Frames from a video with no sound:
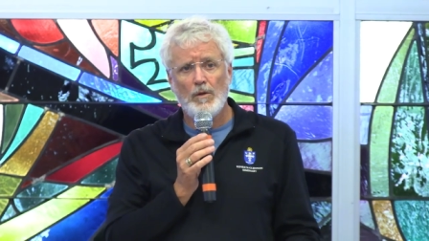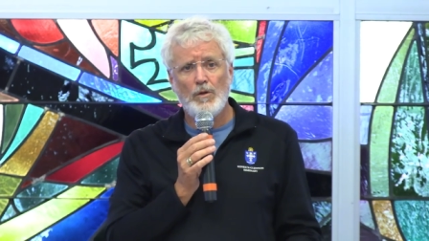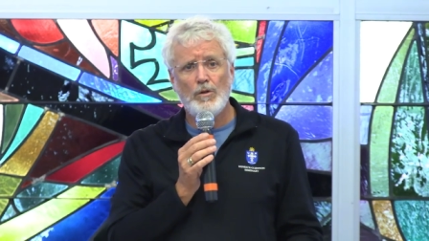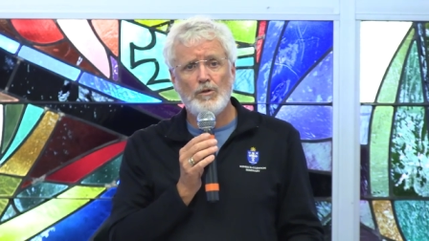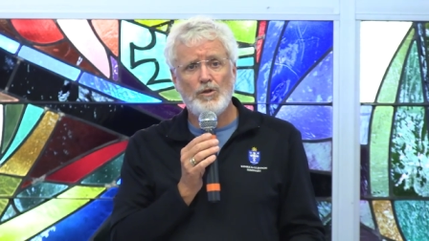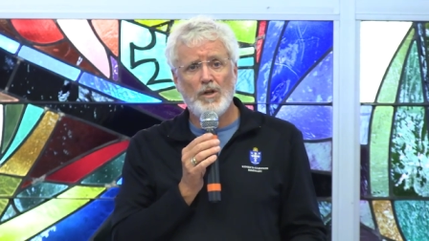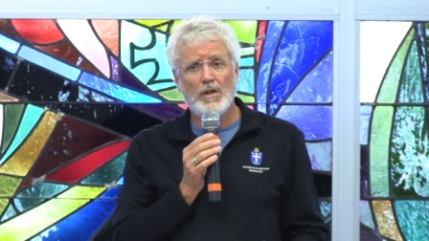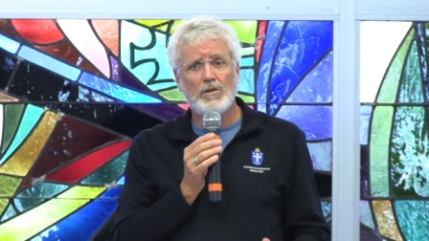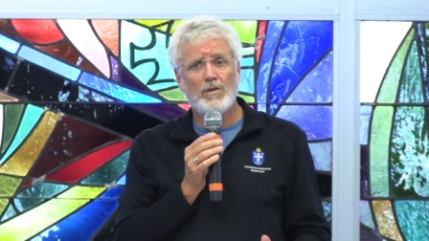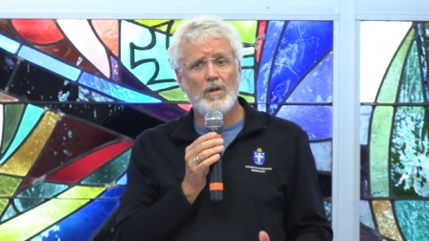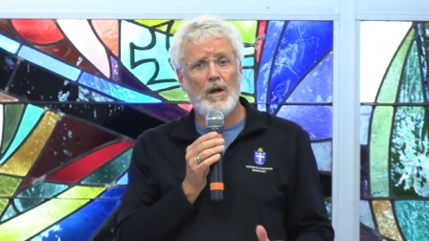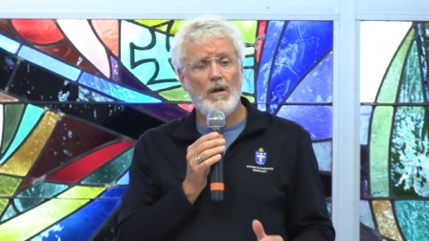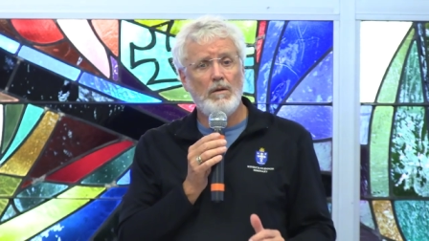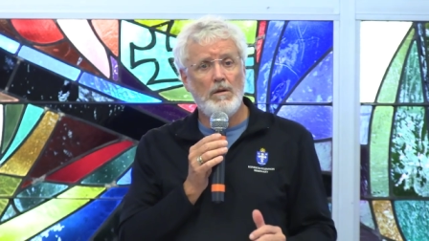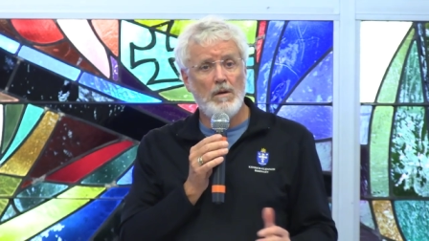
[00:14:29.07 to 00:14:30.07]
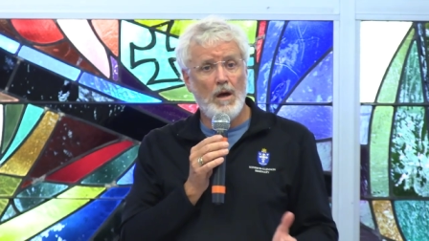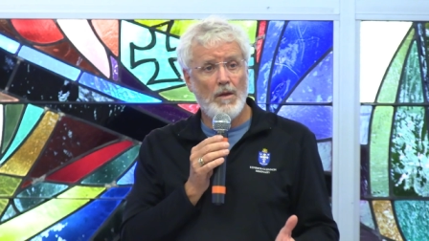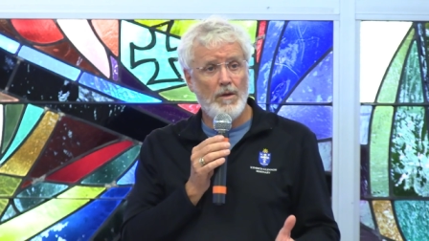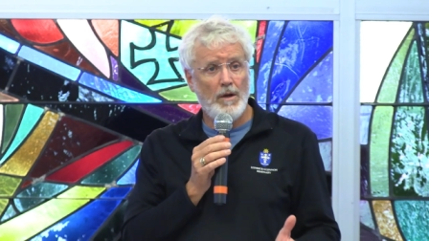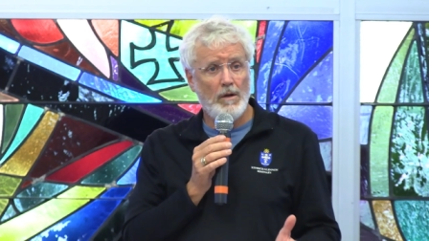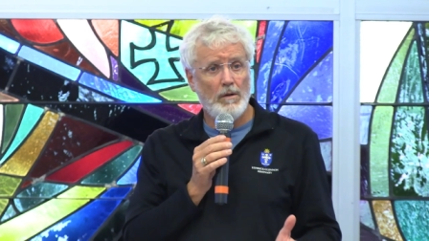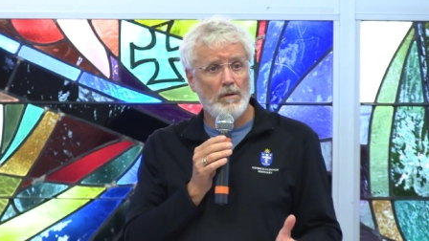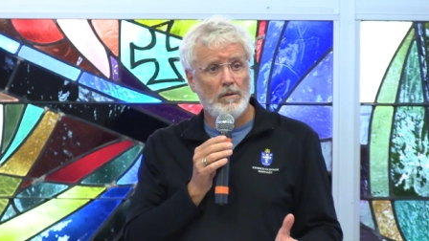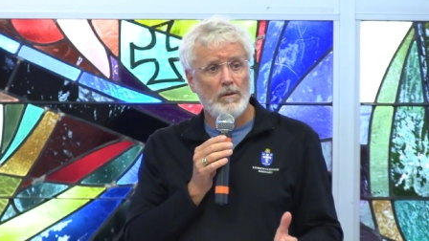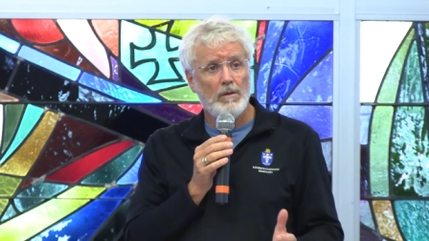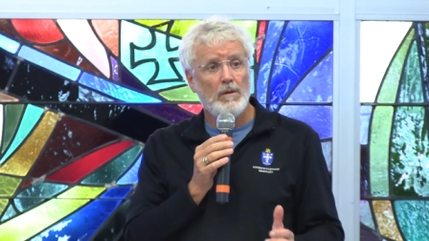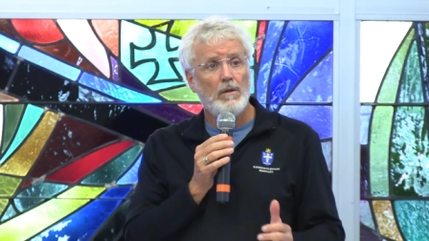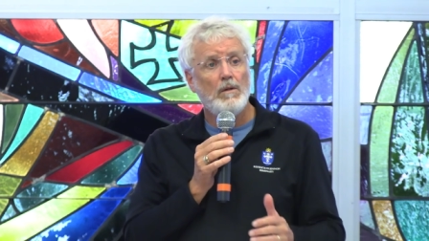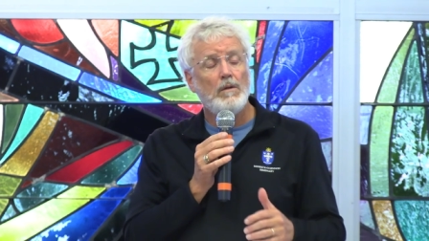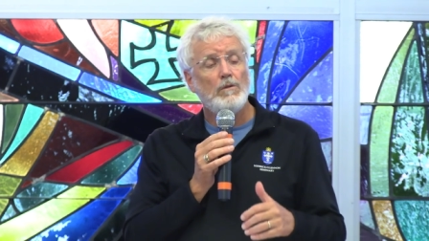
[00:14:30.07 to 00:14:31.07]
You're just another
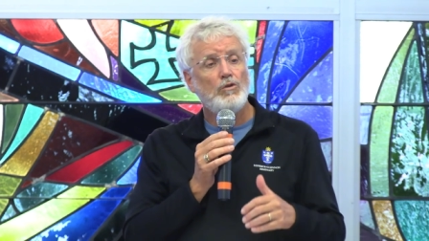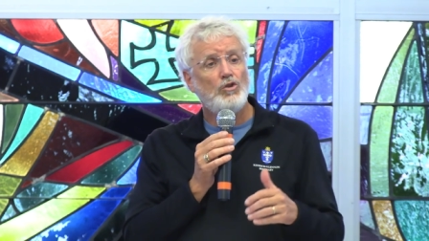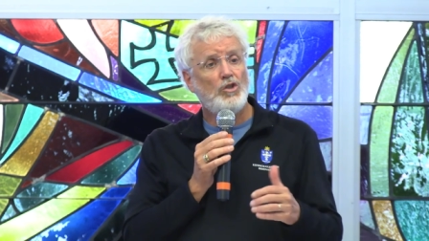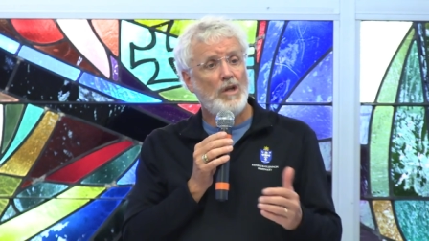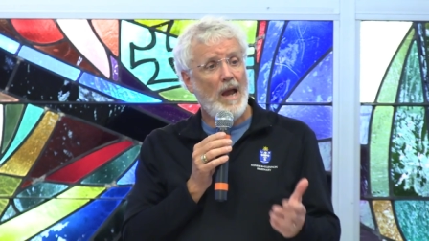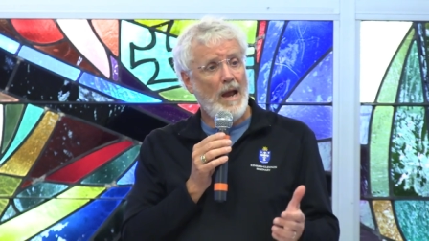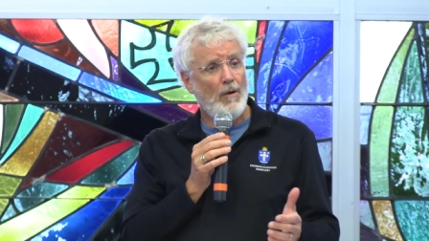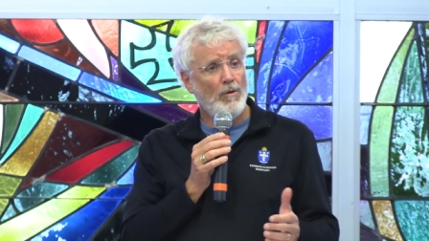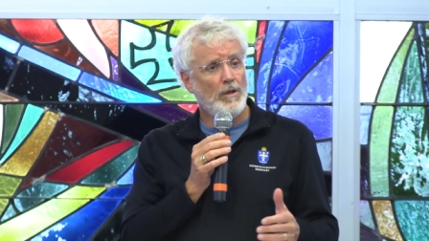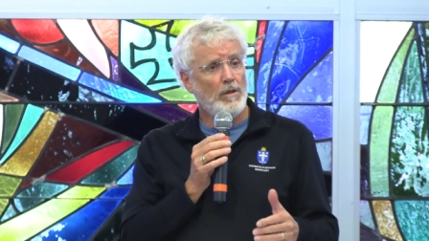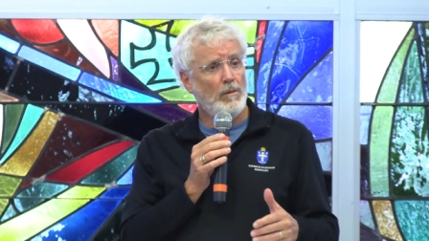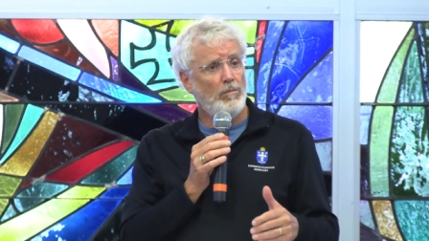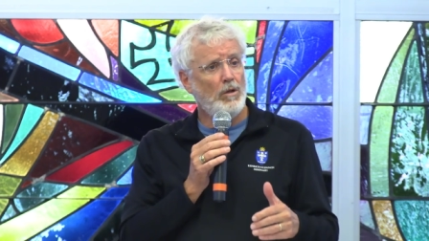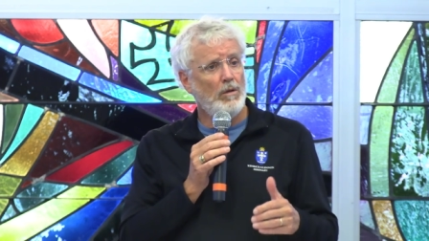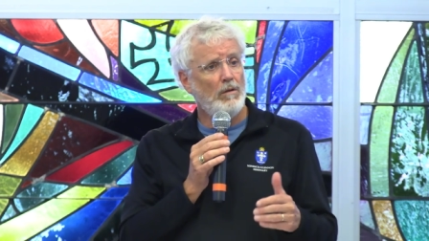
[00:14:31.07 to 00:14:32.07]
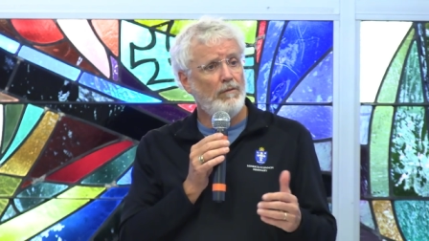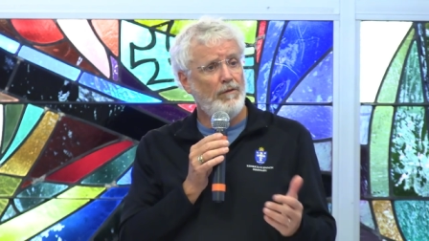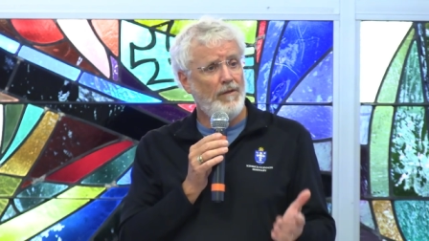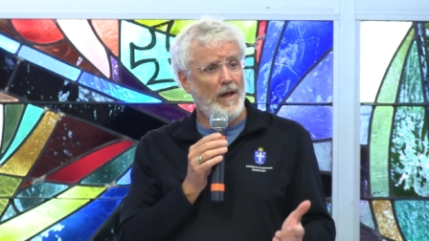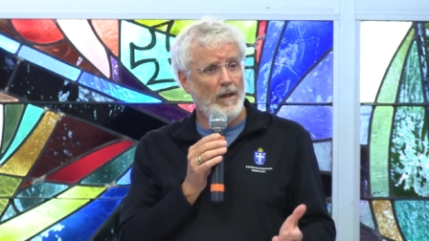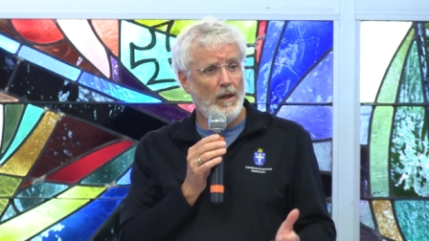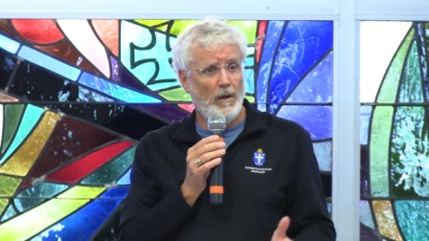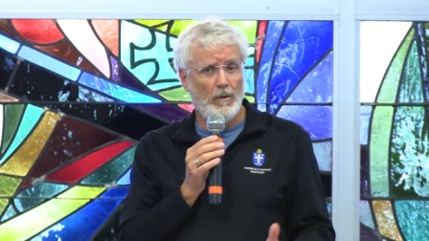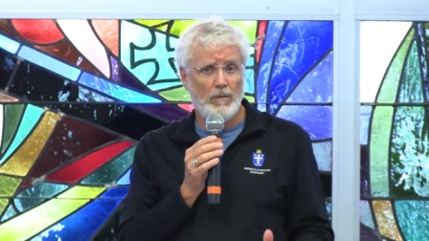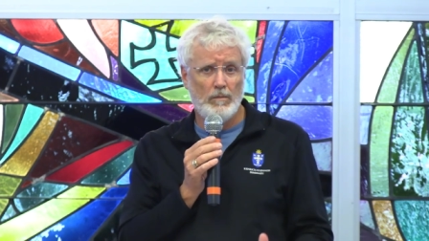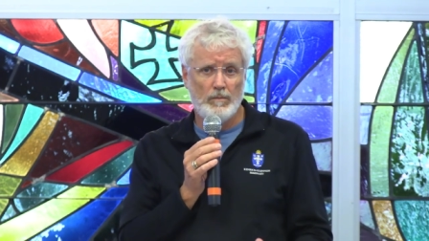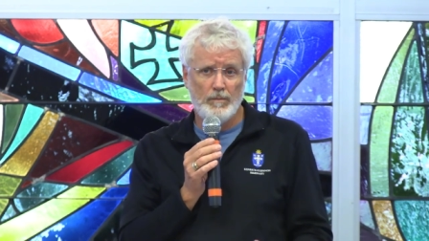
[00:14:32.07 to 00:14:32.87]
charitable fellow.